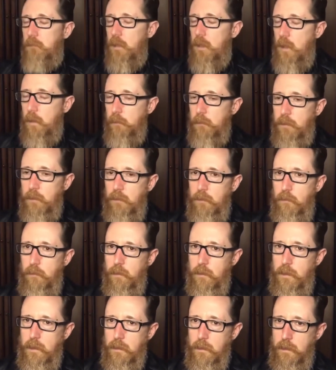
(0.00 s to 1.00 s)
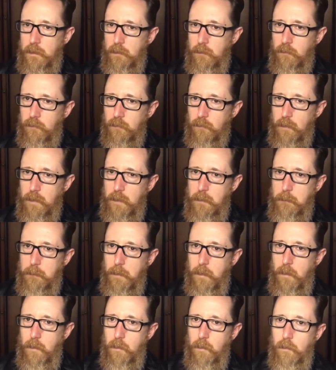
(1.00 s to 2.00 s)
I'm going to do another Instagram
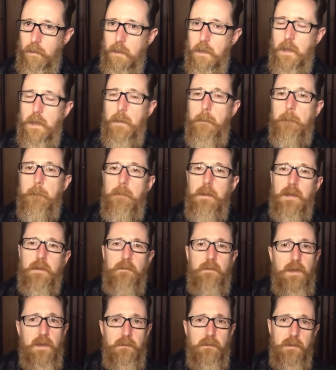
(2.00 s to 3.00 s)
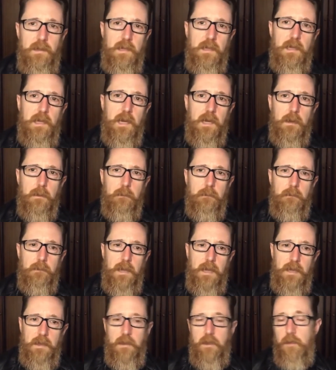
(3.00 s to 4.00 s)
poll. But if you have any
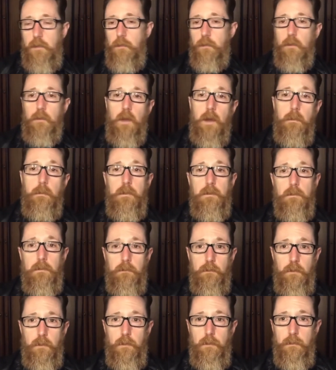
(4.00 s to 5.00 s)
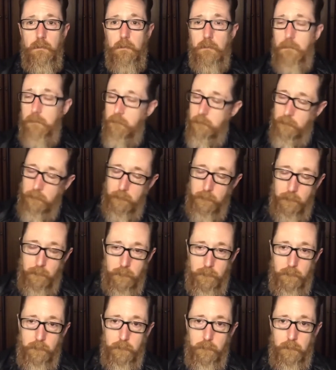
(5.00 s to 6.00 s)
anything you would like me to review,
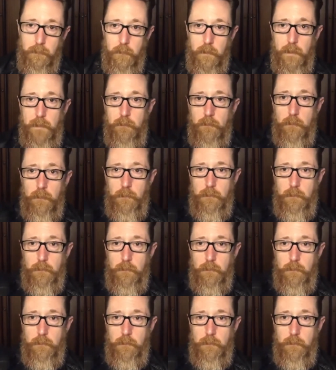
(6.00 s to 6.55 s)
leave a